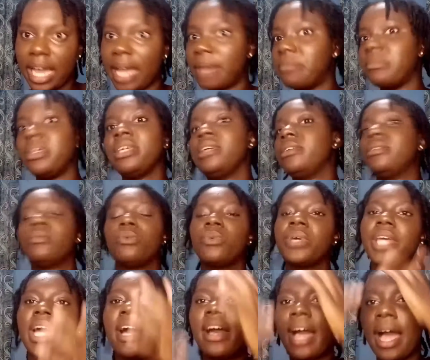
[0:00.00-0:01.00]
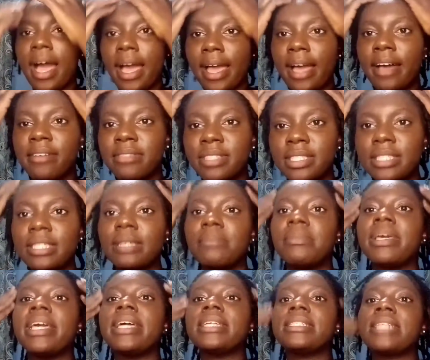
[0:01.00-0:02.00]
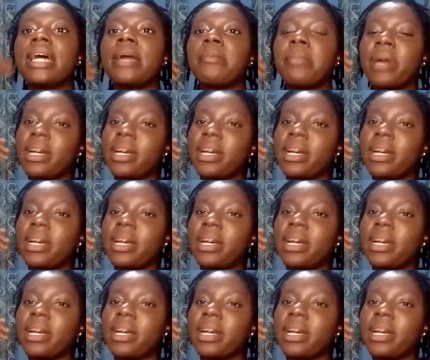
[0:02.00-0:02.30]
I mean, I have same hair type